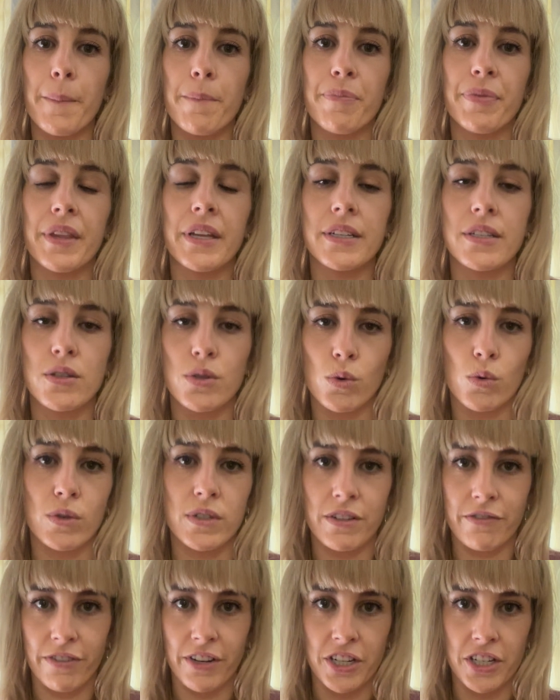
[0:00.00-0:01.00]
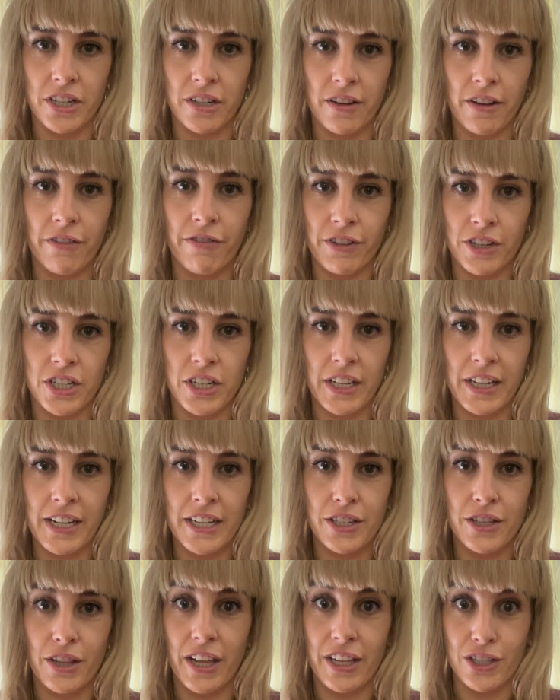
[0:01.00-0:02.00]
the stores
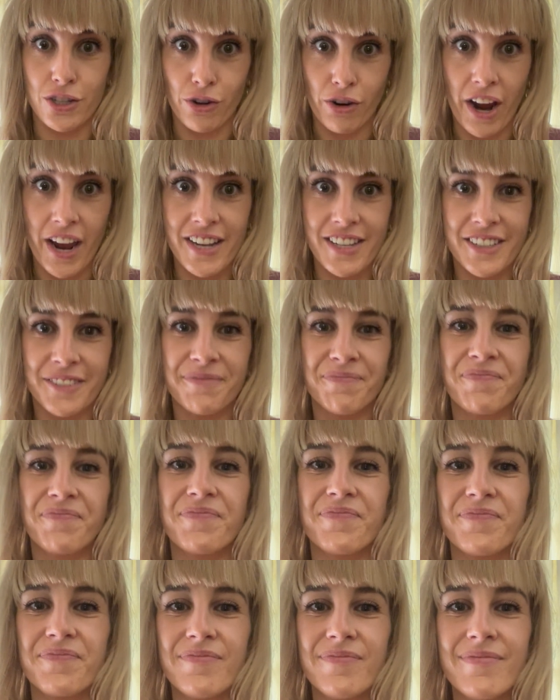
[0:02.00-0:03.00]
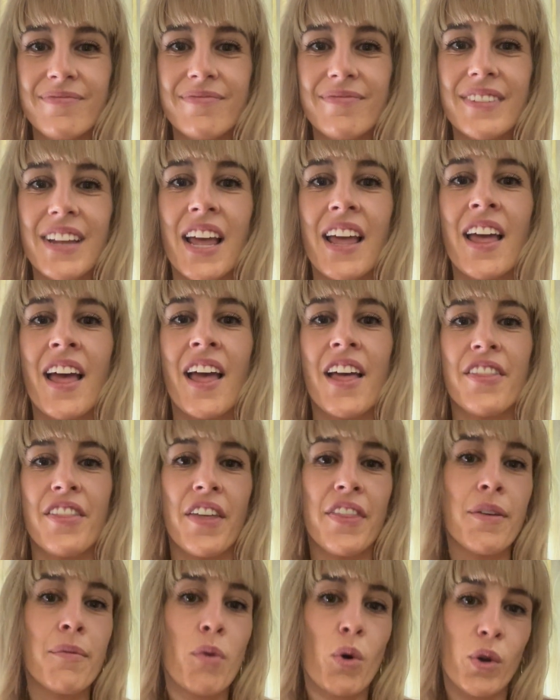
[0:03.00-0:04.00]
efficiently. So that's great.
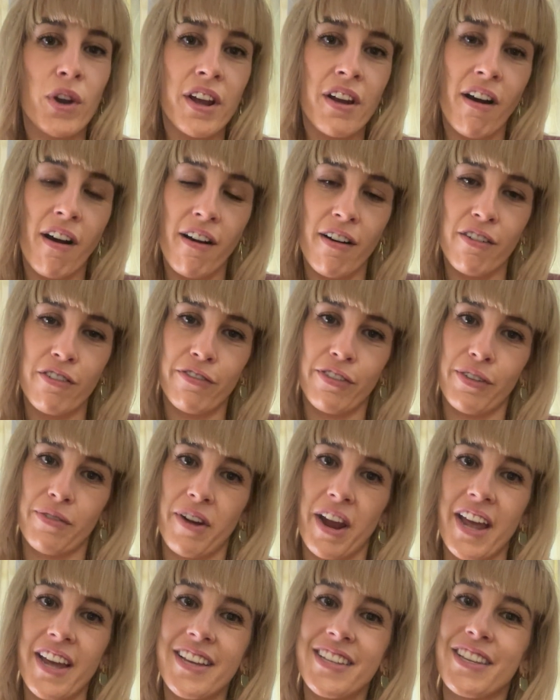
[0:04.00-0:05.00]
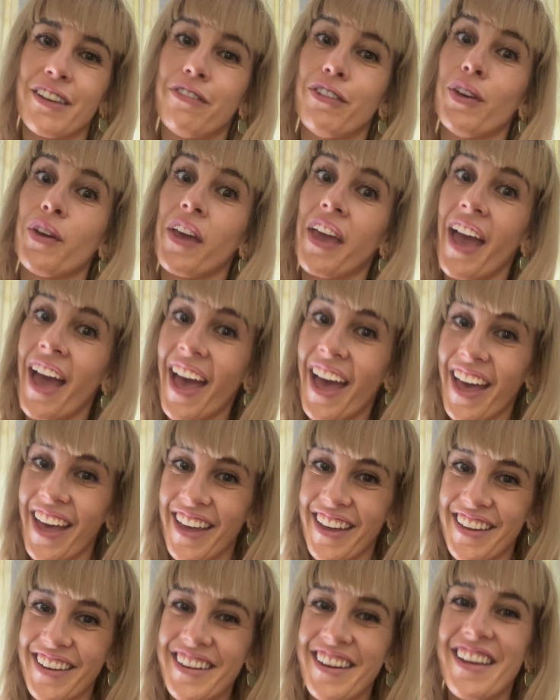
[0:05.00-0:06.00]
Then the morning of the race, if you
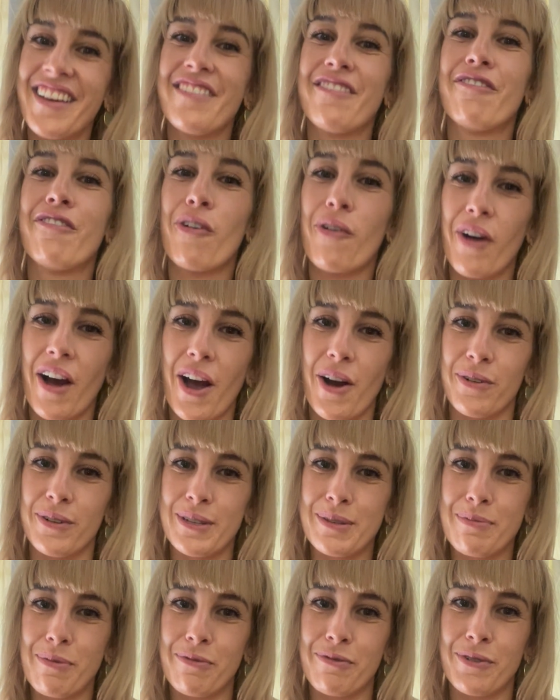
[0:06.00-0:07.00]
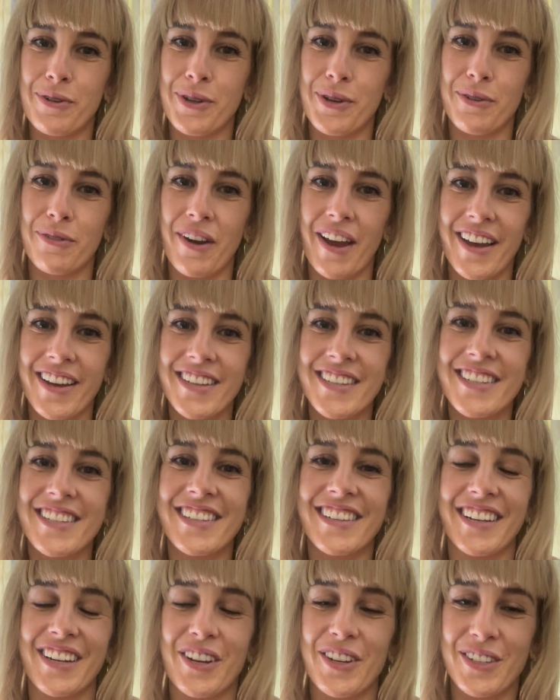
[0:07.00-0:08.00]
can, 4 hours before your race.
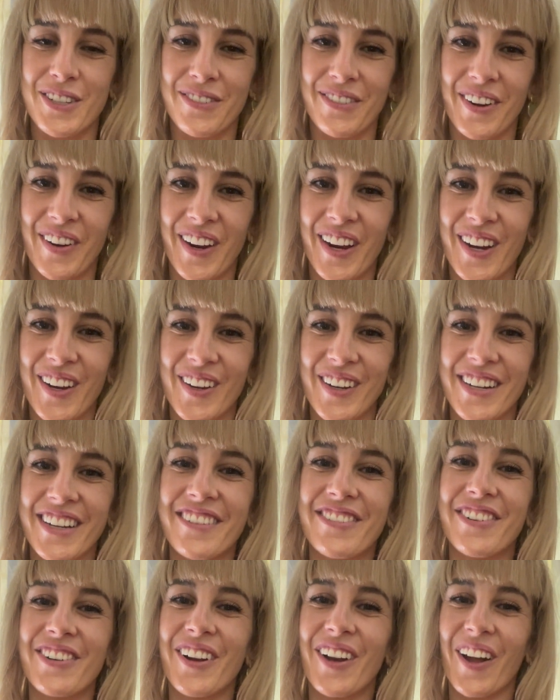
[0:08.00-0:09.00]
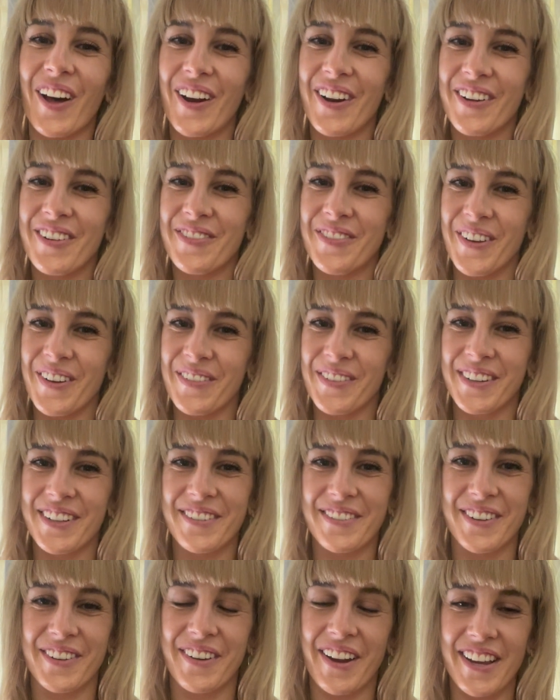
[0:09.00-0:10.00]
I know it's very early for a lot of people.
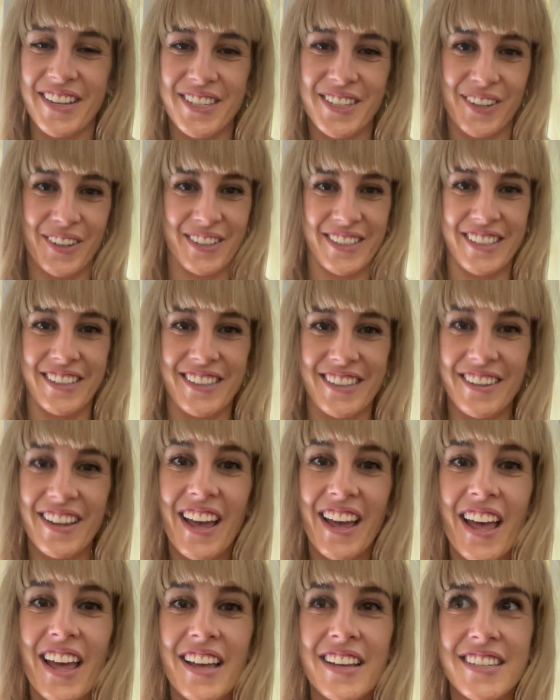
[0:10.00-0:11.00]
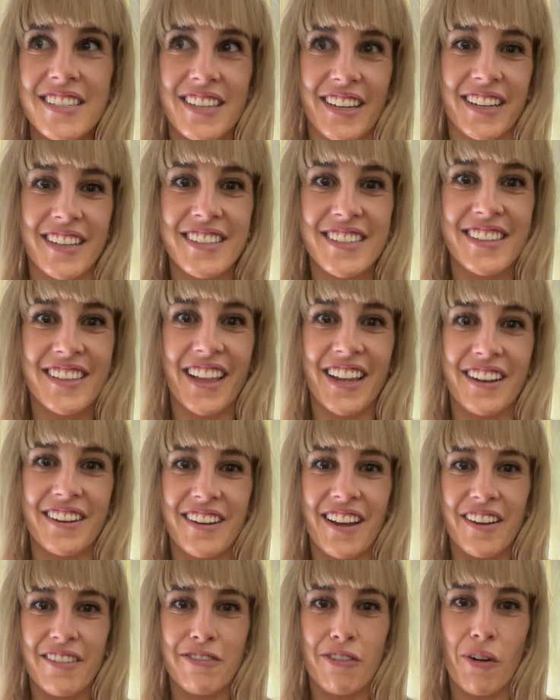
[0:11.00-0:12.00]
If your race starts at 6,
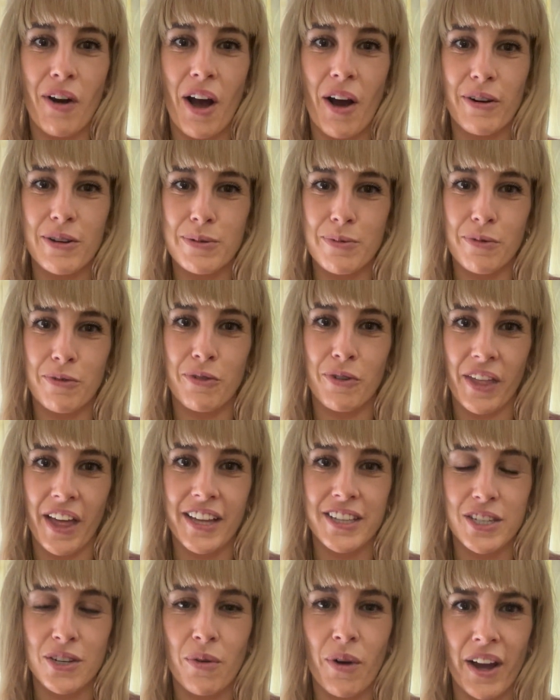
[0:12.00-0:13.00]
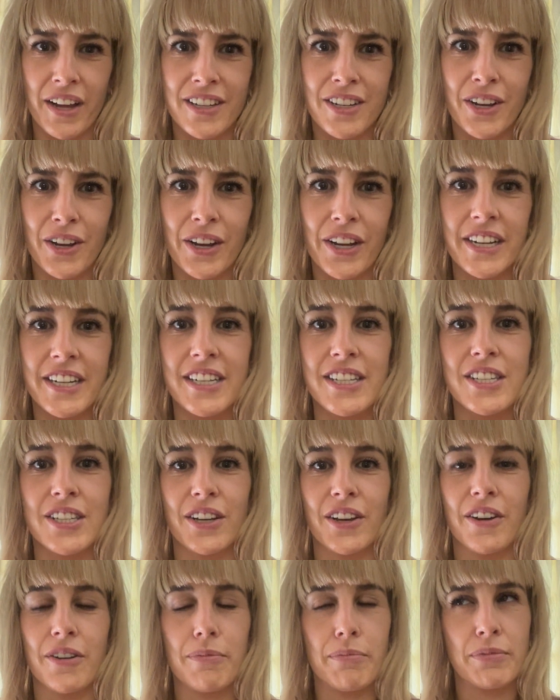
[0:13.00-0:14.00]
then 4 hours before that's quite early.
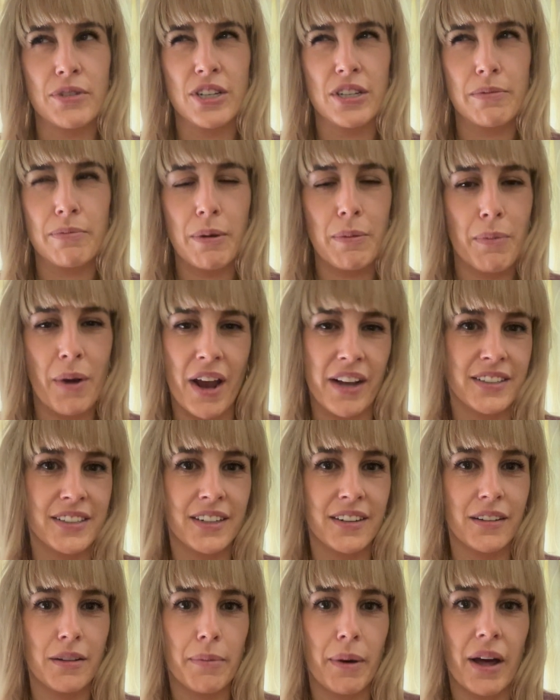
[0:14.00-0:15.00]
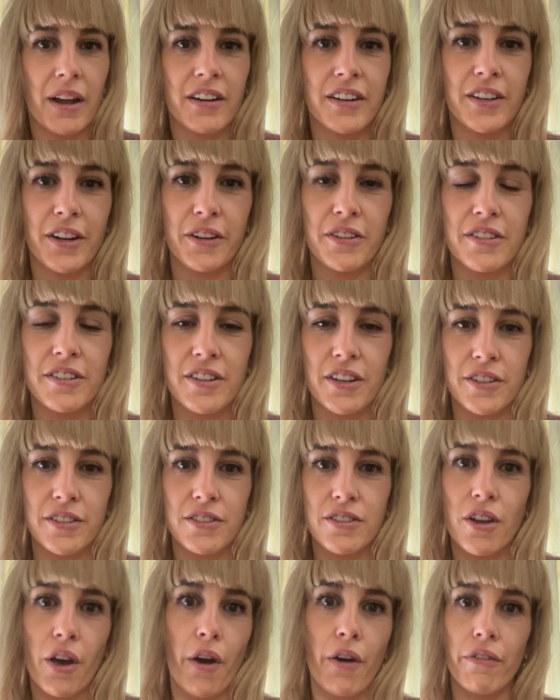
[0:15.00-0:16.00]
So just be practical about it. Don't
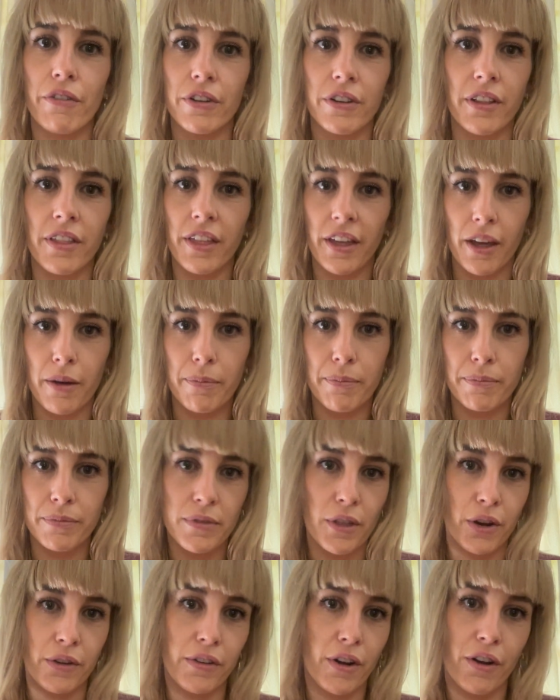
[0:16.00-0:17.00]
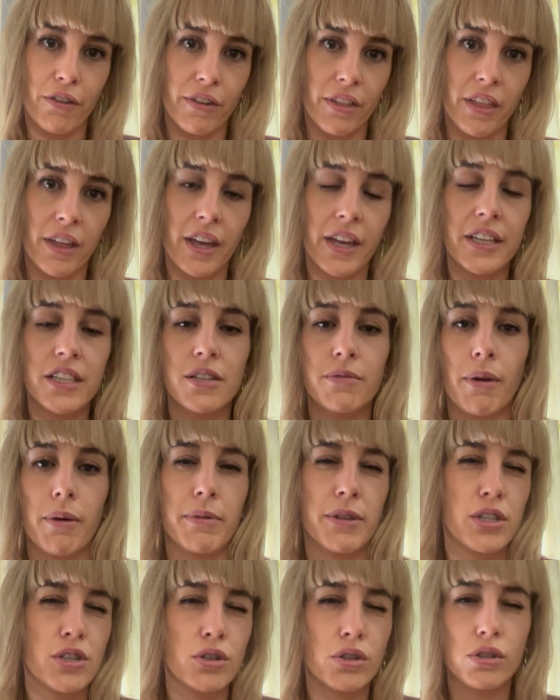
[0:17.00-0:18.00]
overthink it. So
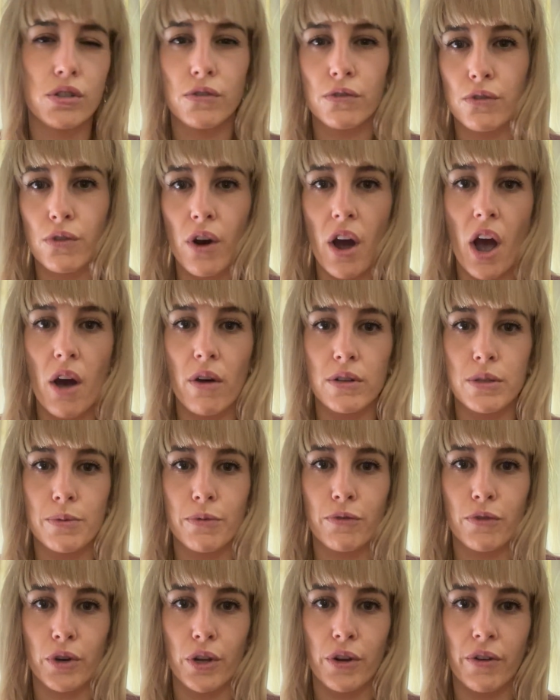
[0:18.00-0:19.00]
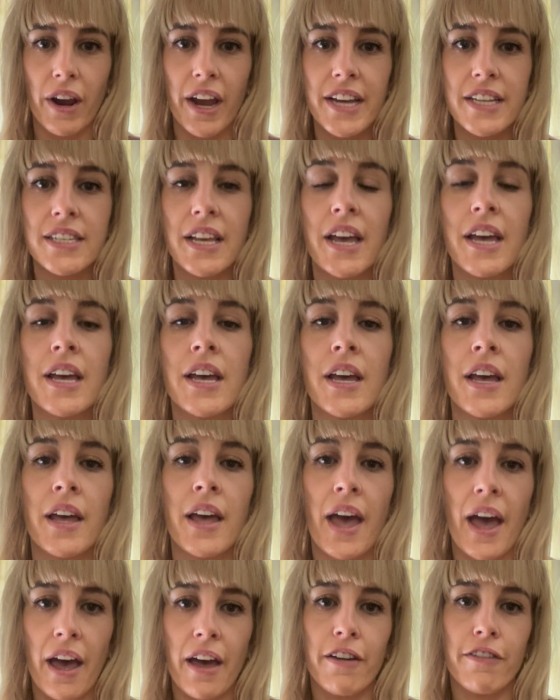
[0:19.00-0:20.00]
maybe 2 to 4 hours before your race,
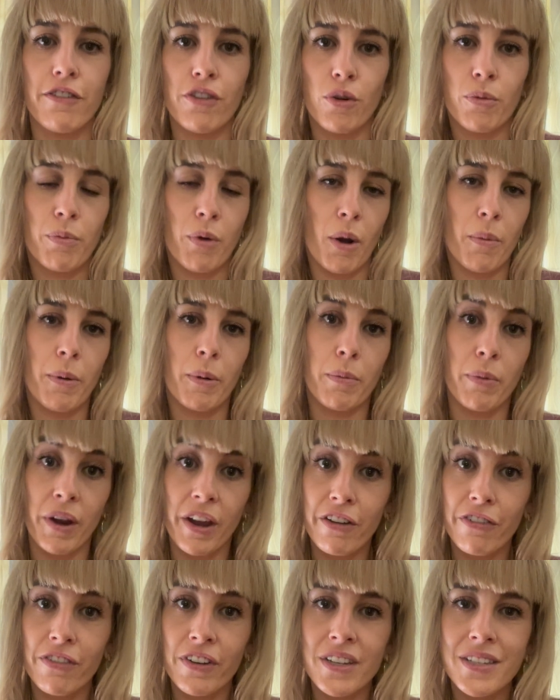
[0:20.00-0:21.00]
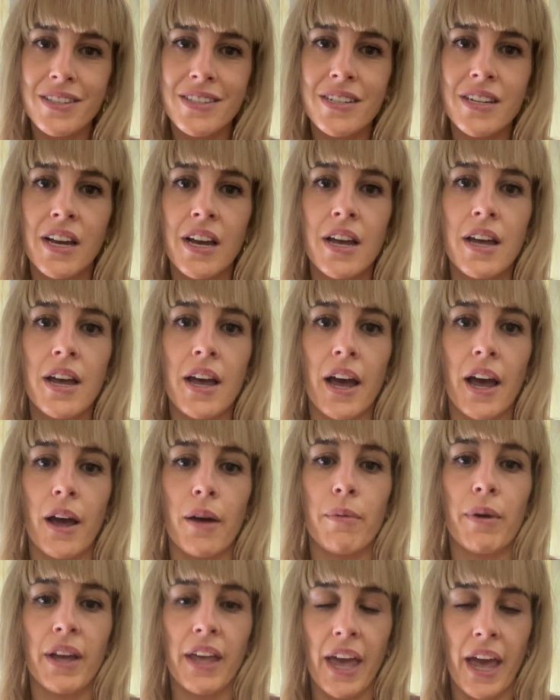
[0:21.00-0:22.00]
have your proper breakfast,
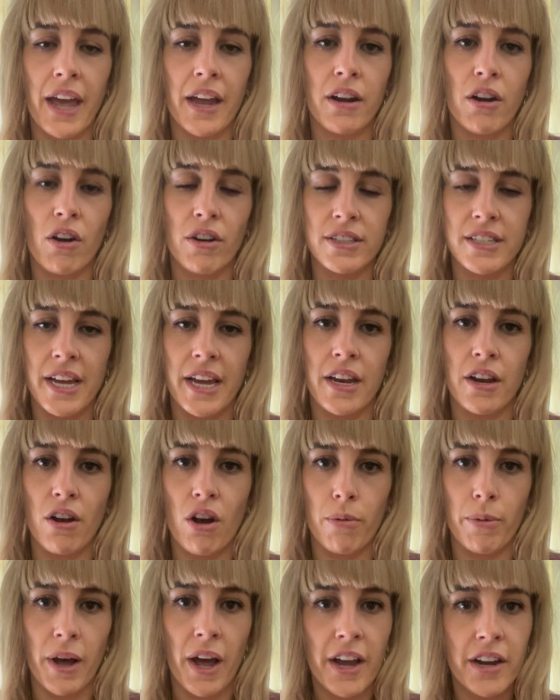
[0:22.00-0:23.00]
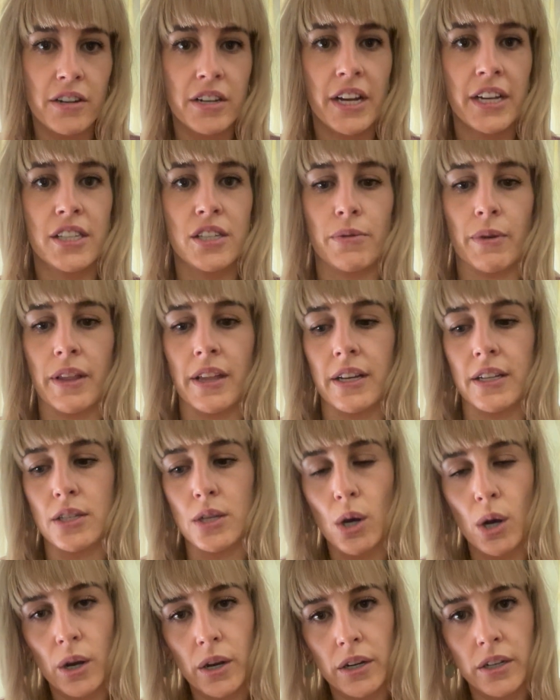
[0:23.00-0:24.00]
again containing carbohydrates, whether it's
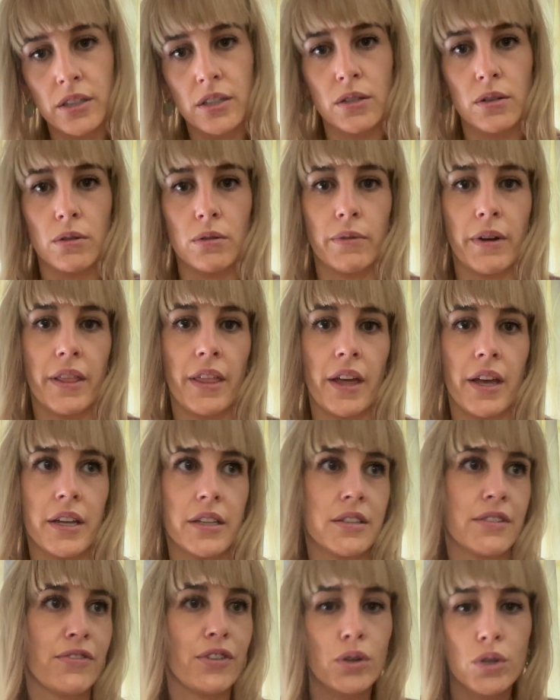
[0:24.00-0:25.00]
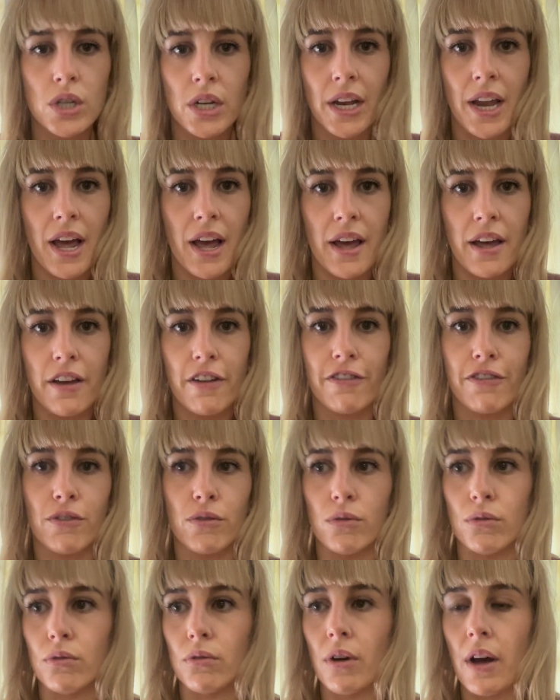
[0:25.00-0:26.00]
oats or whether it's Future Life
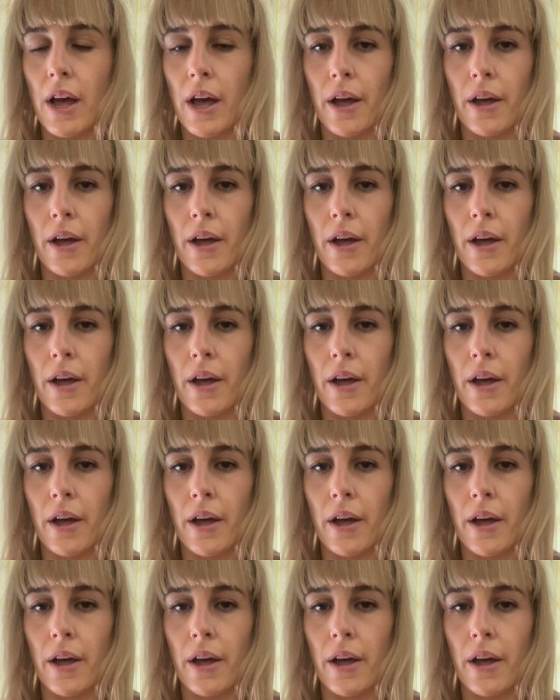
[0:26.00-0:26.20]
or